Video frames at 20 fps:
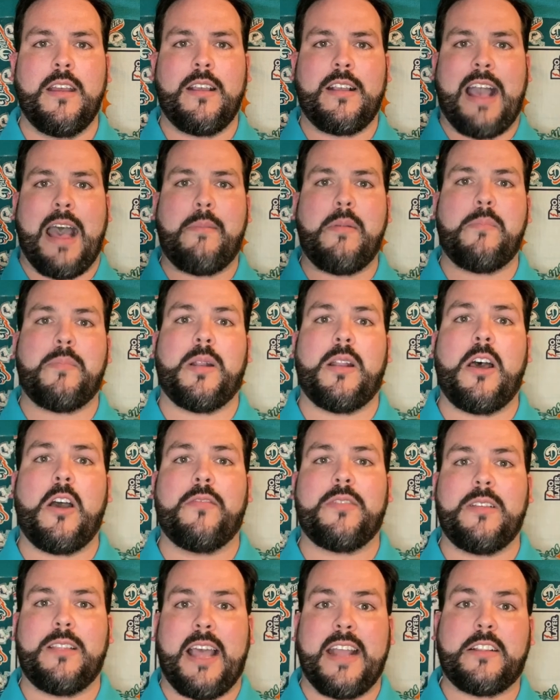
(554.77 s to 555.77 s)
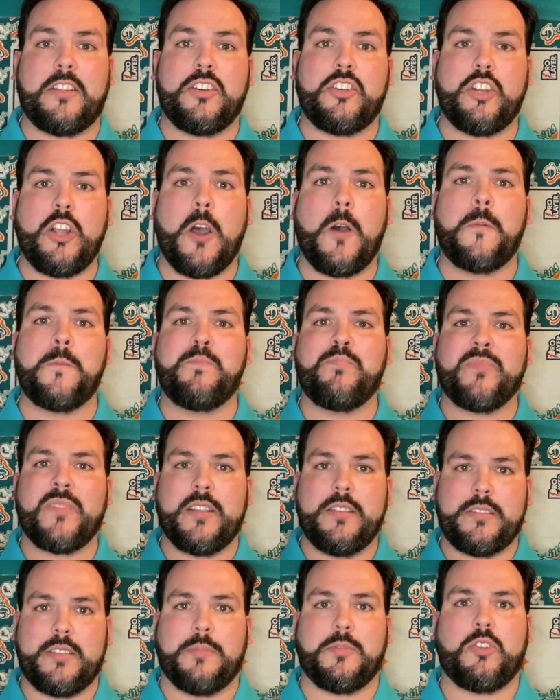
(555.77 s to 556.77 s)
Comment below if you like the show.
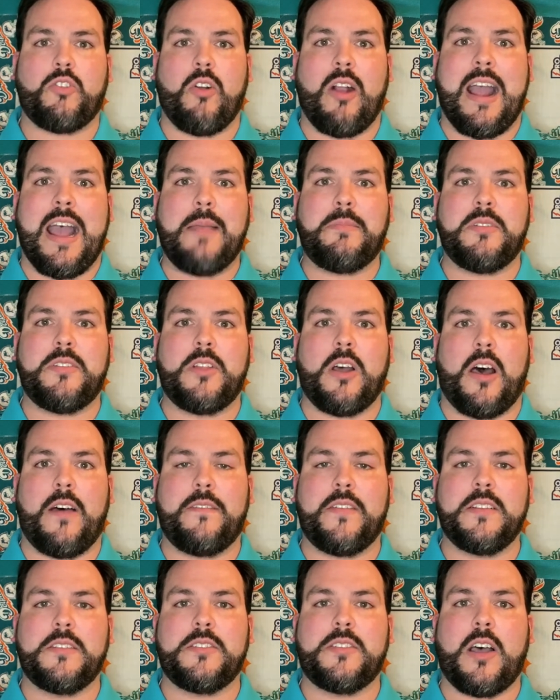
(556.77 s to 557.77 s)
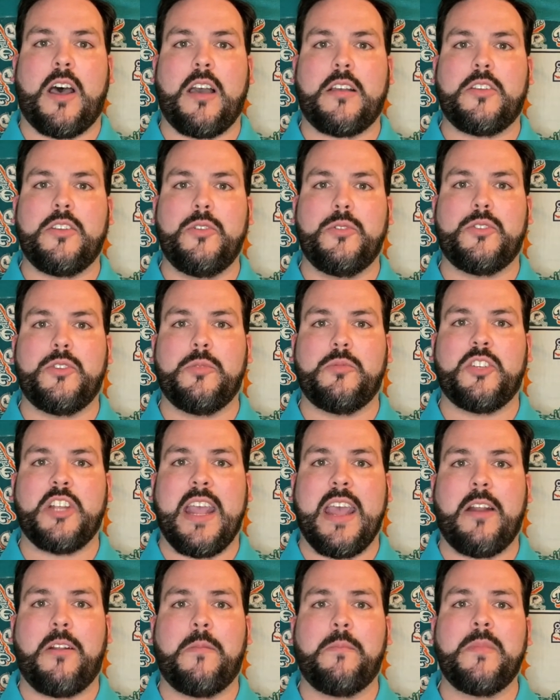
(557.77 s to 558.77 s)
Subscribe, Dolphins Talk YouTube
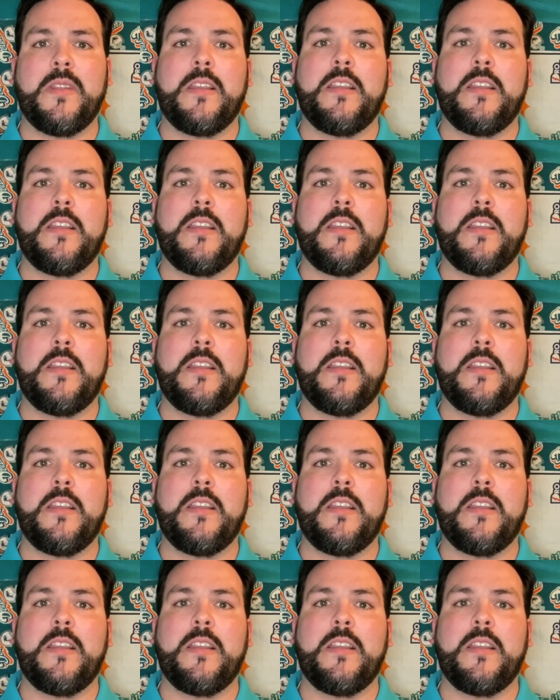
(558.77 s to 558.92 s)
channel.